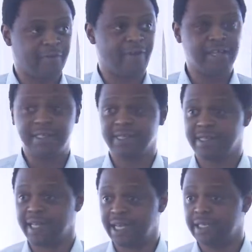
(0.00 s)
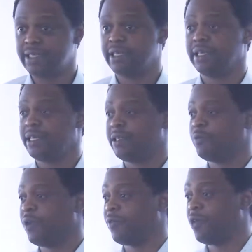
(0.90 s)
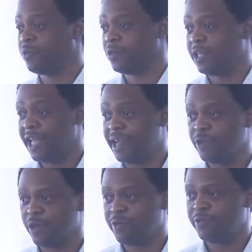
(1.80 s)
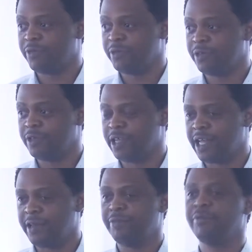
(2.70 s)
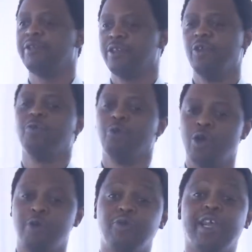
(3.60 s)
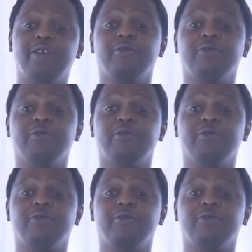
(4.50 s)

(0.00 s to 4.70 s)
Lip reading: Francis said, we have come to the end of. We come to the end